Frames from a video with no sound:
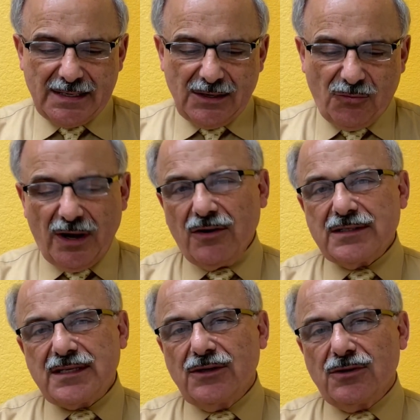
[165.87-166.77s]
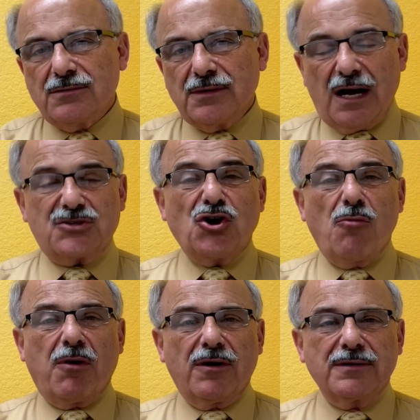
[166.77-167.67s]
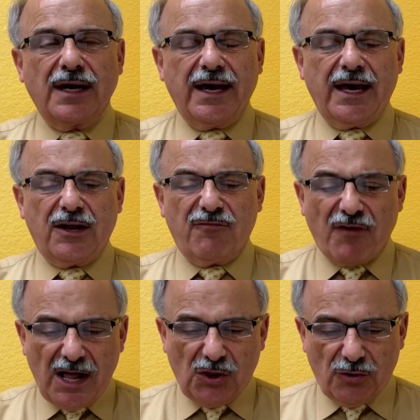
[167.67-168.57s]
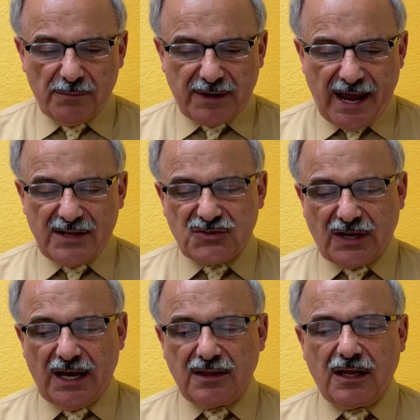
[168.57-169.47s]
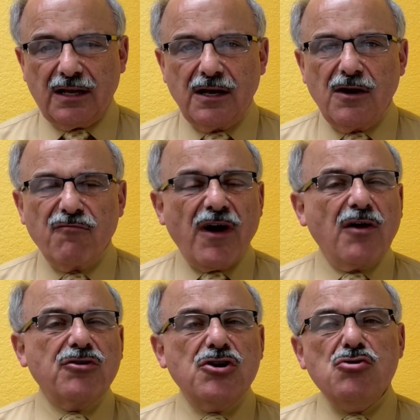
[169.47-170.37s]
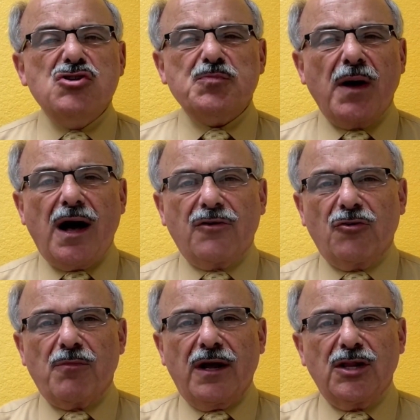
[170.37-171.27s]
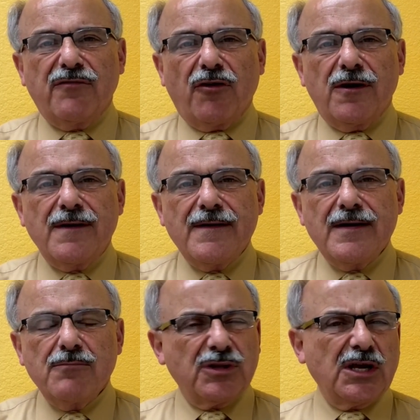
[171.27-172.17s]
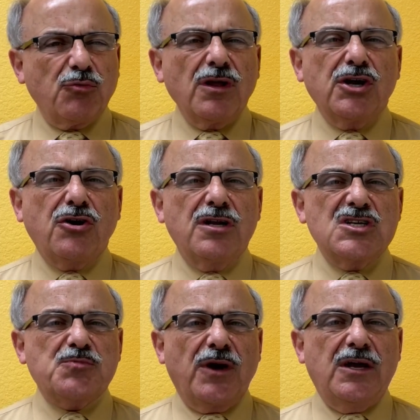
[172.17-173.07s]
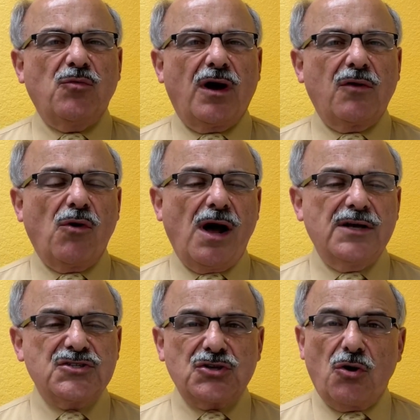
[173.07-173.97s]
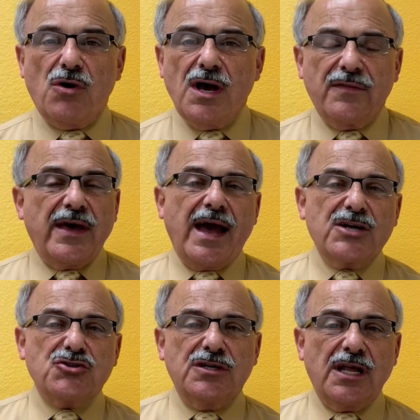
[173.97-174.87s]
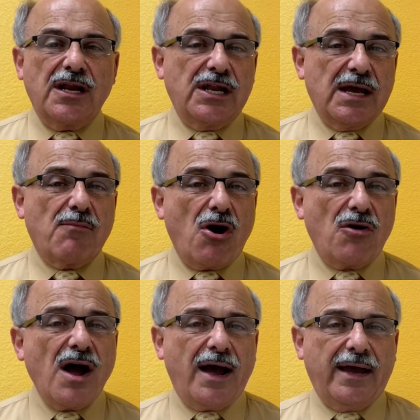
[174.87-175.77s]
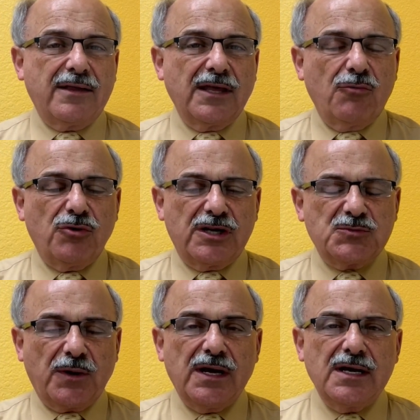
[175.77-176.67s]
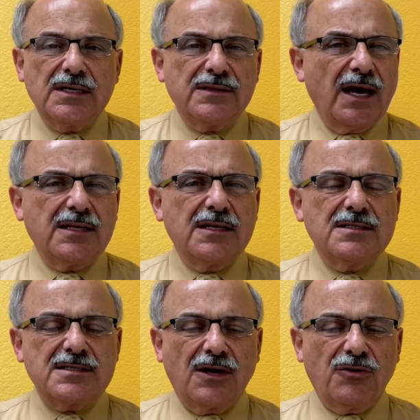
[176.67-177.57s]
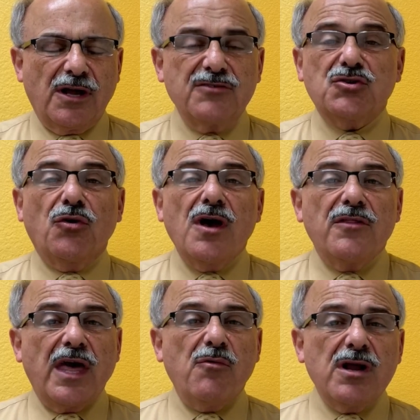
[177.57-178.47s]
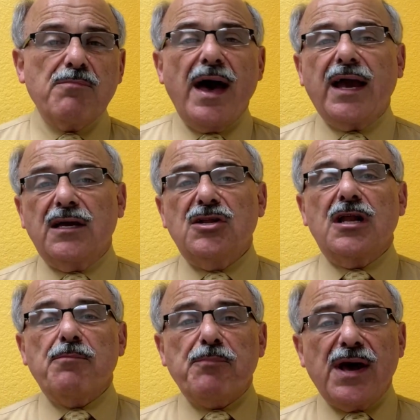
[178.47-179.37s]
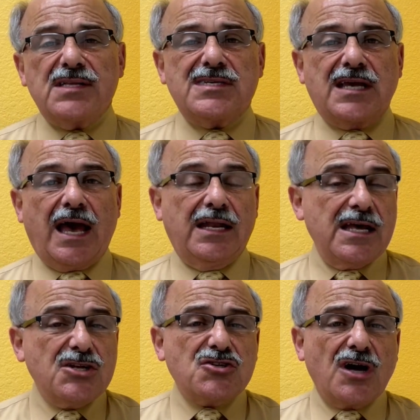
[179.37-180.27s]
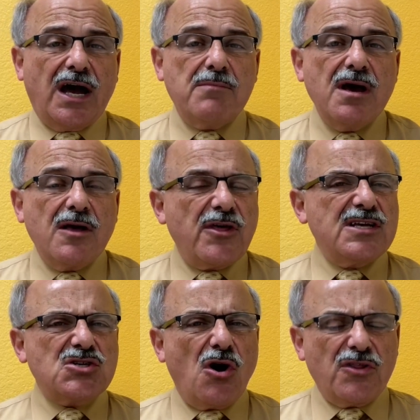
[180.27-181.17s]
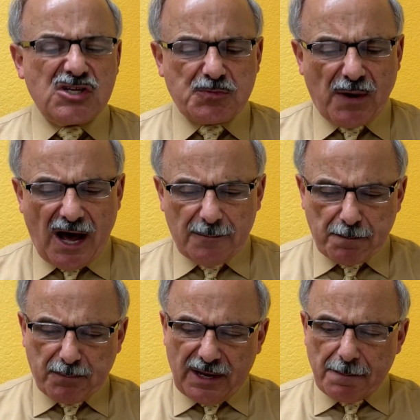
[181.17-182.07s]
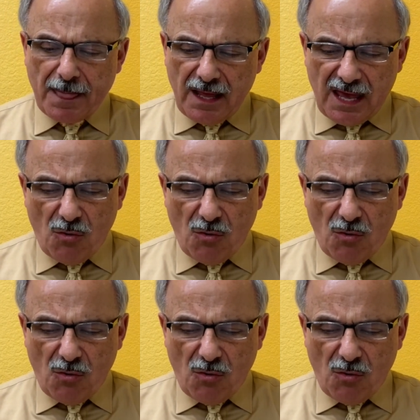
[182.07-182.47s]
Well, until October, I had a follow-up CAT scan that found a new spot on my liver. But they really couldn't explain what it was, so they actually did an MRI that would explain. That didn't tell enough, so they went back and did a PET scan. Each time, they saw the spot, but it